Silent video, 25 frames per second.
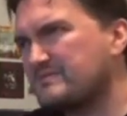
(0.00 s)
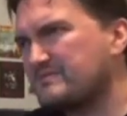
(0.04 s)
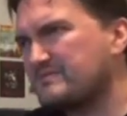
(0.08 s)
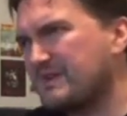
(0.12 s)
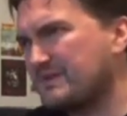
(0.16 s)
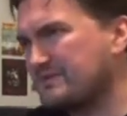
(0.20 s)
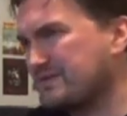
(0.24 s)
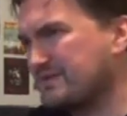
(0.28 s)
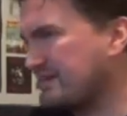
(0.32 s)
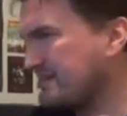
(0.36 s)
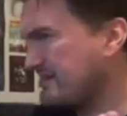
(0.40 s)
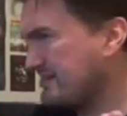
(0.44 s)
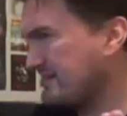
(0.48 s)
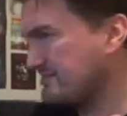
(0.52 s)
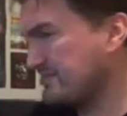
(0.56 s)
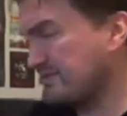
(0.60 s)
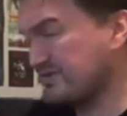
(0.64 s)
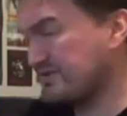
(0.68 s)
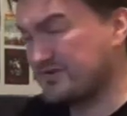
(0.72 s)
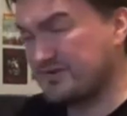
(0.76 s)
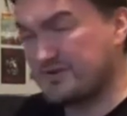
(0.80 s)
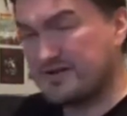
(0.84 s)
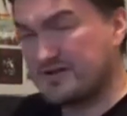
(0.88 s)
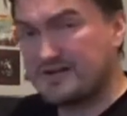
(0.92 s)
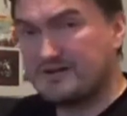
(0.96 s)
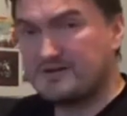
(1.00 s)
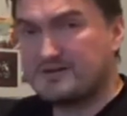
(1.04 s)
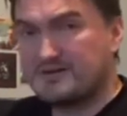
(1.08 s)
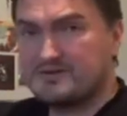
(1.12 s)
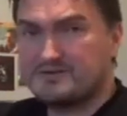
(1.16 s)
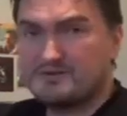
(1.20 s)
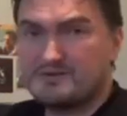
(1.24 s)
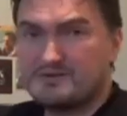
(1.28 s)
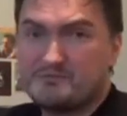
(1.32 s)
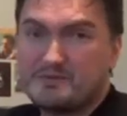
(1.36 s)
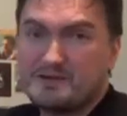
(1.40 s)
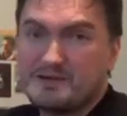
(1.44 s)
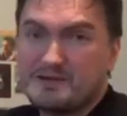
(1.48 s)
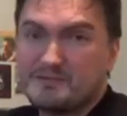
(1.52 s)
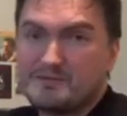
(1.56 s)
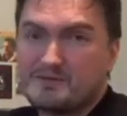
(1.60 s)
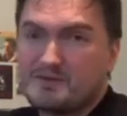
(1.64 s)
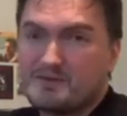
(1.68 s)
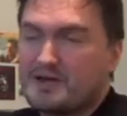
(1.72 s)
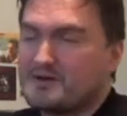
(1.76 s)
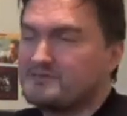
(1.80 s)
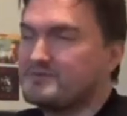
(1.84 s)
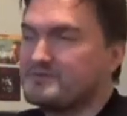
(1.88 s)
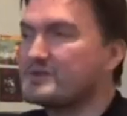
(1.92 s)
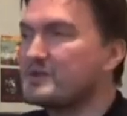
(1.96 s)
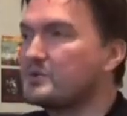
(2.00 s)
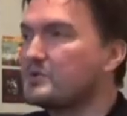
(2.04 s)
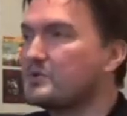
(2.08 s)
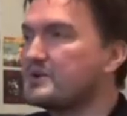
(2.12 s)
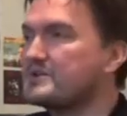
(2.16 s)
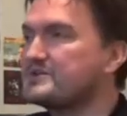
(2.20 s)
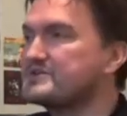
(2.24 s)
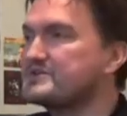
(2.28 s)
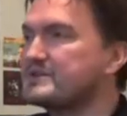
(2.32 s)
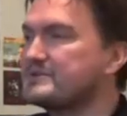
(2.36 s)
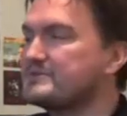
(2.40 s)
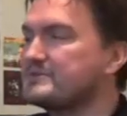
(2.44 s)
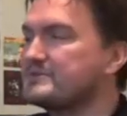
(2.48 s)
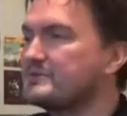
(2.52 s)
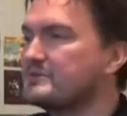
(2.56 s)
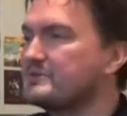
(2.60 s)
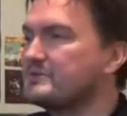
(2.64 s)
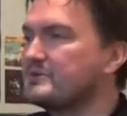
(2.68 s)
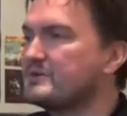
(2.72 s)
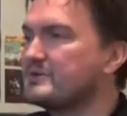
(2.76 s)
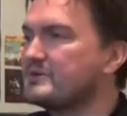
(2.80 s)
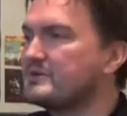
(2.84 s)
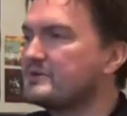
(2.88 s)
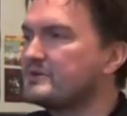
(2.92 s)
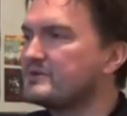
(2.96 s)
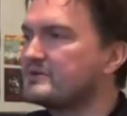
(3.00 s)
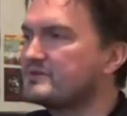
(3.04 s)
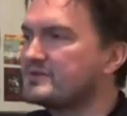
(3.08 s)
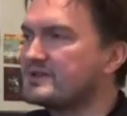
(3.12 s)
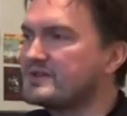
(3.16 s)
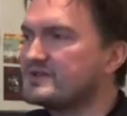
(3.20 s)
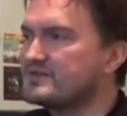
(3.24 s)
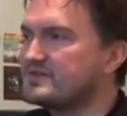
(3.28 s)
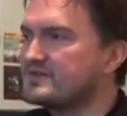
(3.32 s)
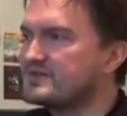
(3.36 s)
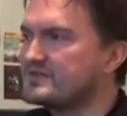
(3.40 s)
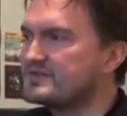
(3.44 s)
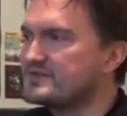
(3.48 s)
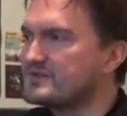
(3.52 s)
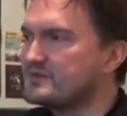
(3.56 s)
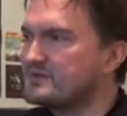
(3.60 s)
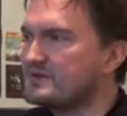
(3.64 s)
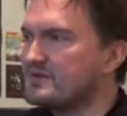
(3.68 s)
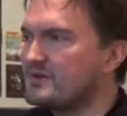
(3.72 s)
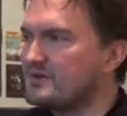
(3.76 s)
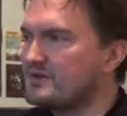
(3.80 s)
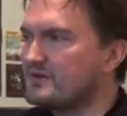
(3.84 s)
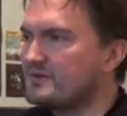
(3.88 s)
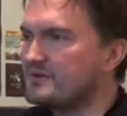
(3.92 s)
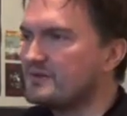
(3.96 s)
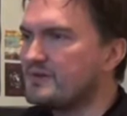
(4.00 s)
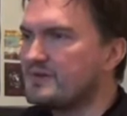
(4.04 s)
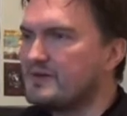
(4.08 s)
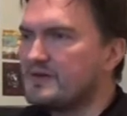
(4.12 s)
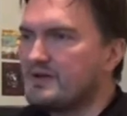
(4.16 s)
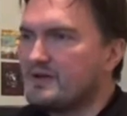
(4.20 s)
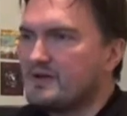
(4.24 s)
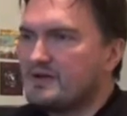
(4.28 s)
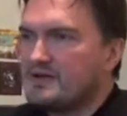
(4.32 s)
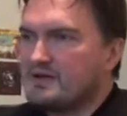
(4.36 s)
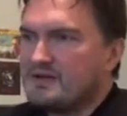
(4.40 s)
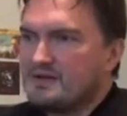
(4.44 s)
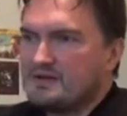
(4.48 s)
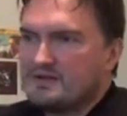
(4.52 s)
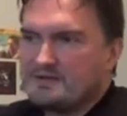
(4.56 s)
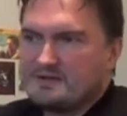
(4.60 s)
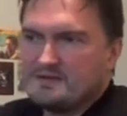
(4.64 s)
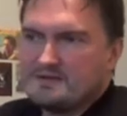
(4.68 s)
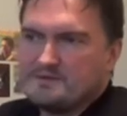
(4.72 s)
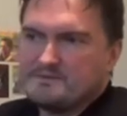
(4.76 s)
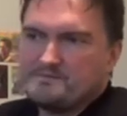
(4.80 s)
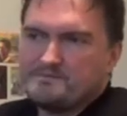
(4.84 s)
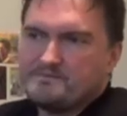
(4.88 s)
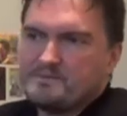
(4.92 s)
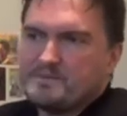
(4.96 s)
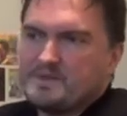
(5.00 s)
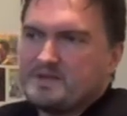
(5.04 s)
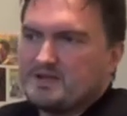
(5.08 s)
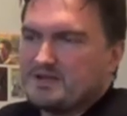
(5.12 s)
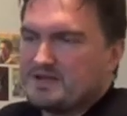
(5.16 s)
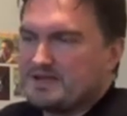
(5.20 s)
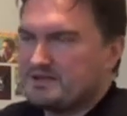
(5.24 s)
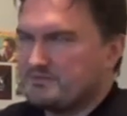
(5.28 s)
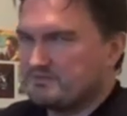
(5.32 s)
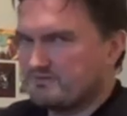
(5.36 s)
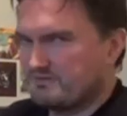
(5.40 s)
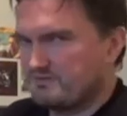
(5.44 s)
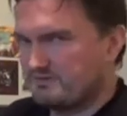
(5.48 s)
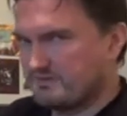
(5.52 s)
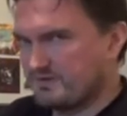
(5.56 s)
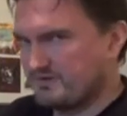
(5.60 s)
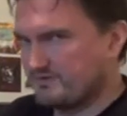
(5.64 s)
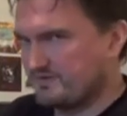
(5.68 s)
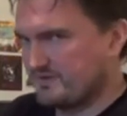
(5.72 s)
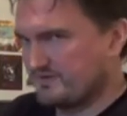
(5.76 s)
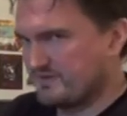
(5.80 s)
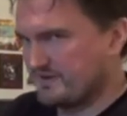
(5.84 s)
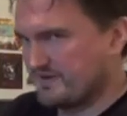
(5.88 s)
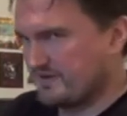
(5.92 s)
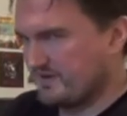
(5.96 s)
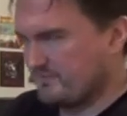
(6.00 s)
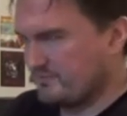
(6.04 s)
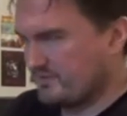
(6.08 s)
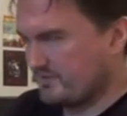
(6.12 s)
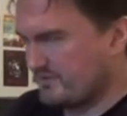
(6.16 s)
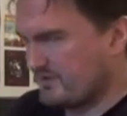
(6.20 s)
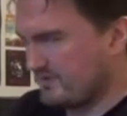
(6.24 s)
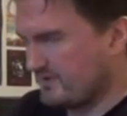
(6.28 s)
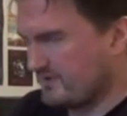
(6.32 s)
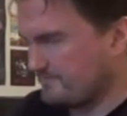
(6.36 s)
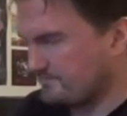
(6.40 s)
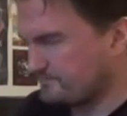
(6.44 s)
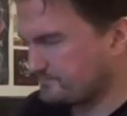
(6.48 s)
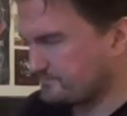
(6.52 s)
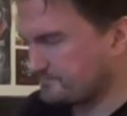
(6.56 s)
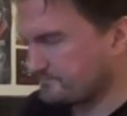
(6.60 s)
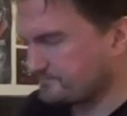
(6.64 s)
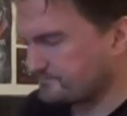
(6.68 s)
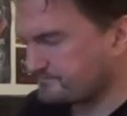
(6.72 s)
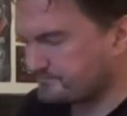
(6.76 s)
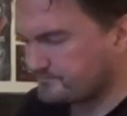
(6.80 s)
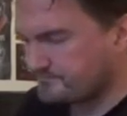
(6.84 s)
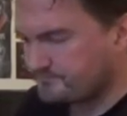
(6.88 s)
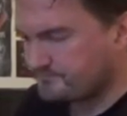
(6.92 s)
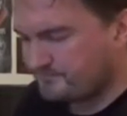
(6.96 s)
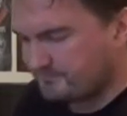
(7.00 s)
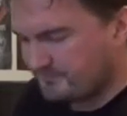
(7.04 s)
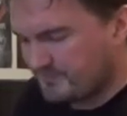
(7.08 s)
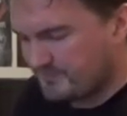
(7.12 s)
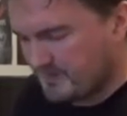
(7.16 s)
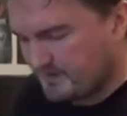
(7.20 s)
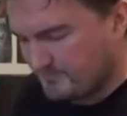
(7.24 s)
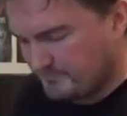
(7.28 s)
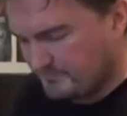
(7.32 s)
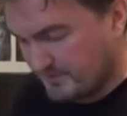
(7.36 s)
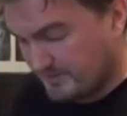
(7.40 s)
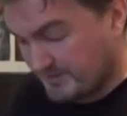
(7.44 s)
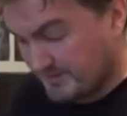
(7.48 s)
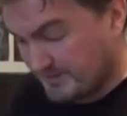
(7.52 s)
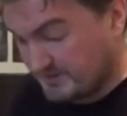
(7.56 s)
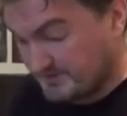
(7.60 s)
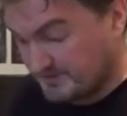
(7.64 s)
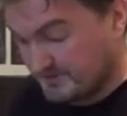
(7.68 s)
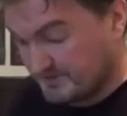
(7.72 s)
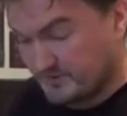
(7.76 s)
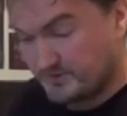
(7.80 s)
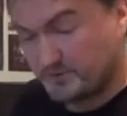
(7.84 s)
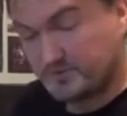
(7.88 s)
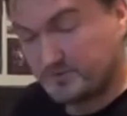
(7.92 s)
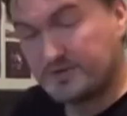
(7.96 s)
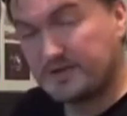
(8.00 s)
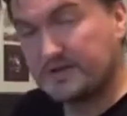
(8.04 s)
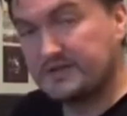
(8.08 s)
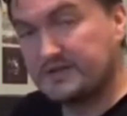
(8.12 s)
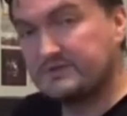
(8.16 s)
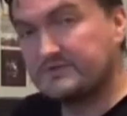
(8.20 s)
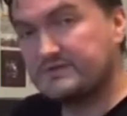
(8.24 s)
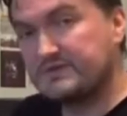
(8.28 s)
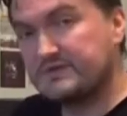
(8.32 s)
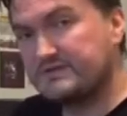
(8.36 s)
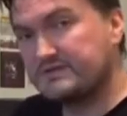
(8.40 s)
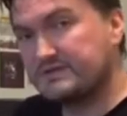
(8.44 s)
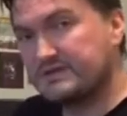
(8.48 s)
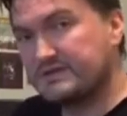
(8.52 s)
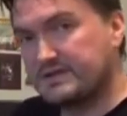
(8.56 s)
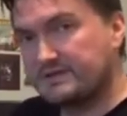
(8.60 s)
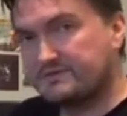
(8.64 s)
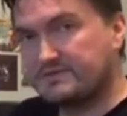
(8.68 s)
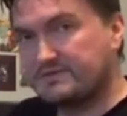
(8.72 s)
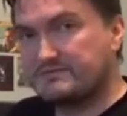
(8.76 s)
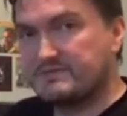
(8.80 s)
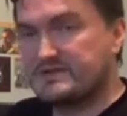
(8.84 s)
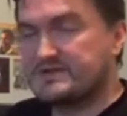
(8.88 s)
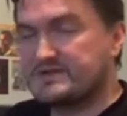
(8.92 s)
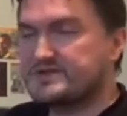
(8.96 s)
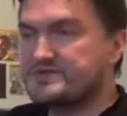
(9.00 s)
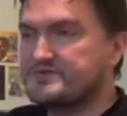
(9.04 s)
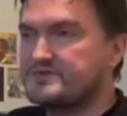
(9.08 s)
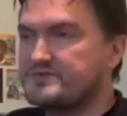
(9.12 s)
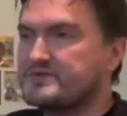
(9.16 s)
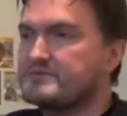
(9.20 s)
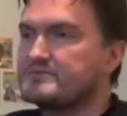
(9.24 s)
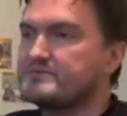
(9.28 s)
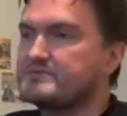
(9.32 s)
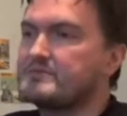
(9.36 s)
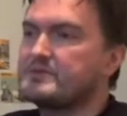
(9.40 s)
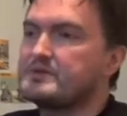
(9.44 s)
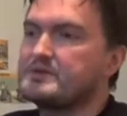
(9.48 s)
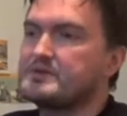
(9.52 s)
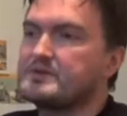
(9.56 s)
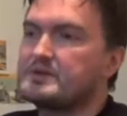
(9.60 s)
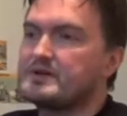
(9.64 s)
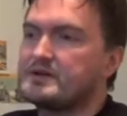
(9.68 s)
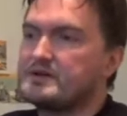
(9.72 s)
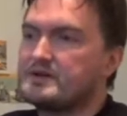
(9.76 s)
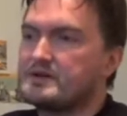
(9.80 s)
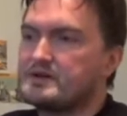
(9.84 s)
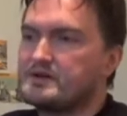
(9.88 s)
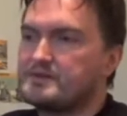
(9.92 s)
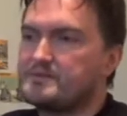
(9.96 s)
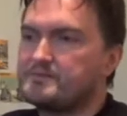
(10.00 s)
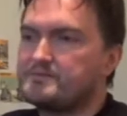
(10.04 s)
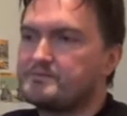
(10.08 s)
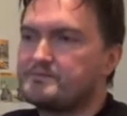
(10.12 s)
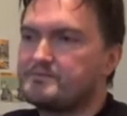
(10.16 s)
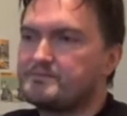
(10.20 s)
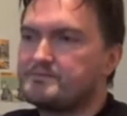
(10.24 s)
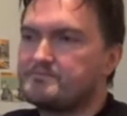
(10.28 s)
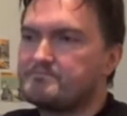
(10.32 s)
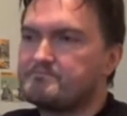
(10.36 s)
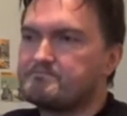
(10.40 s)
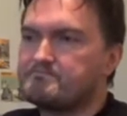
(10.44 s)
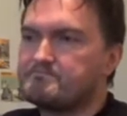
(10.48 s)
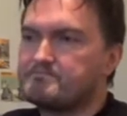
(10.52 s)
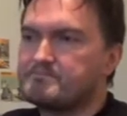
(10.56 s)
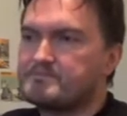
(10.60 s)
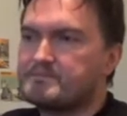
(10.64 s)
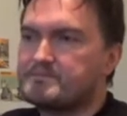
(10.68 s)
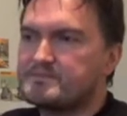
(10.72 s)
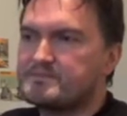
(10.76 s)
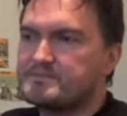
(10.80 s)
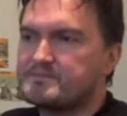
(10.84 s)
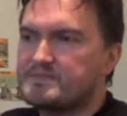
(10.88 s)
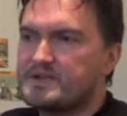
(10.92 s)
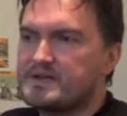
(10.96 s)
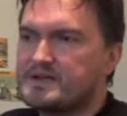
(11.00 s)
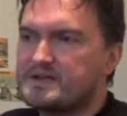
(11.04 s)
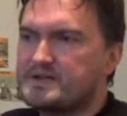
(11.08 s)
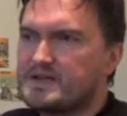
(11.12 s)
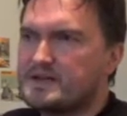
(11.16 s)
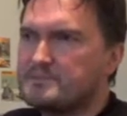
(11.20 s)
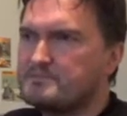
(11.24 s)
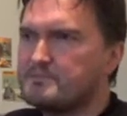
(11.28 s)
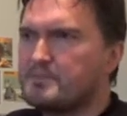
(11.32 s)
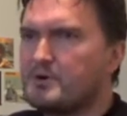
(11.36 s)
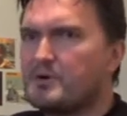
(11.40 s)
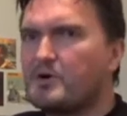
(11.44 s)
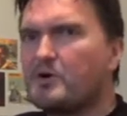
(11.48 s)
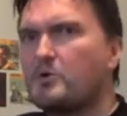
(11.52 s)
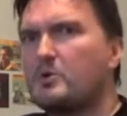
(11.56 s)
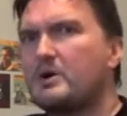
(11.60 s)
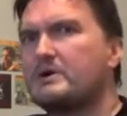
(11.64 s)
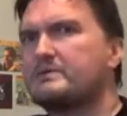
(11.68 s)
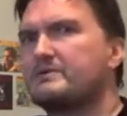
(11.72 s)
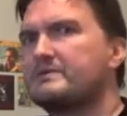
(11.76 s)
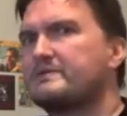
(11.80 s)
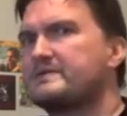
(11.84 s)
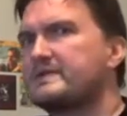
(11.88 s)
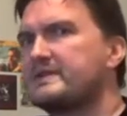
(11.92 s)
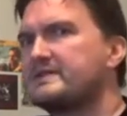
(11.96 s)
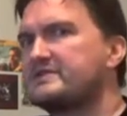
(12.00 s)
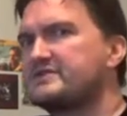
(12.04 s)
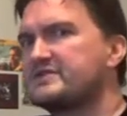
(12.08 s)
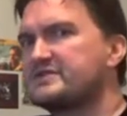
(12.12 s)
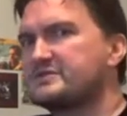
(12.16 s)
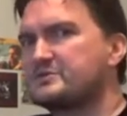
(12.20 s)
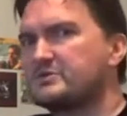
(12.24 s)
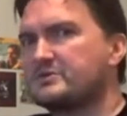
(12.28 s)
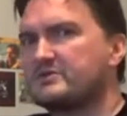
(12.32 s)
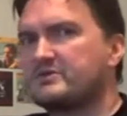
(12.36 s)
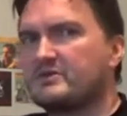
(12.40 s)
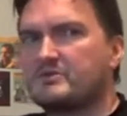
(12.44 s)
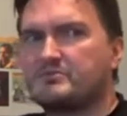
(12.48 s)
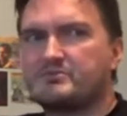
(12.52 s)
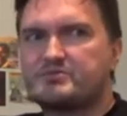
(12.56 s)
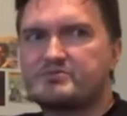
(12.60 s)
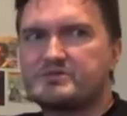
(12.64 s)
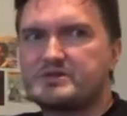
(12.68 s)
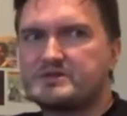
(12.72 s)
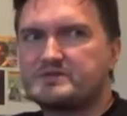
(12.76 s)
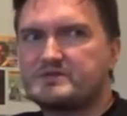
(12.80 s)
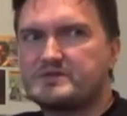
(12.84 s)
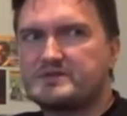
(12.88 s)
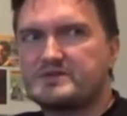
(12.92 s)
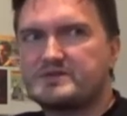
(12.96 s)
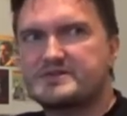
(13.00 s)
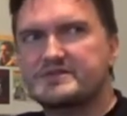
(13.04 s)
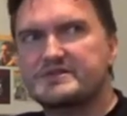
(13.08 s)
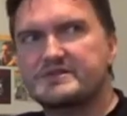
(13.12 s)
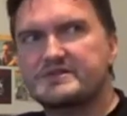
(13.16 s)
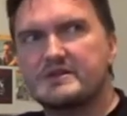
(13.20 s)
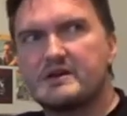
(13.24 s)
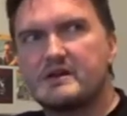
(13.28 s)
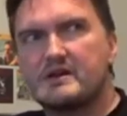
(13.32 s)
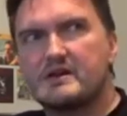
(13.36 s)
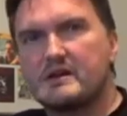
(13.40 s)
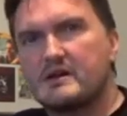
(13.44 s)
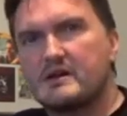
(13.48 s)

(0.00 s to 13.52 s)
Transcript: I'm not sure how. I don't know if people, like, request them or what, or if they just do it on labour of love on their part. But they do. They remaster them. They import whatever features were on previous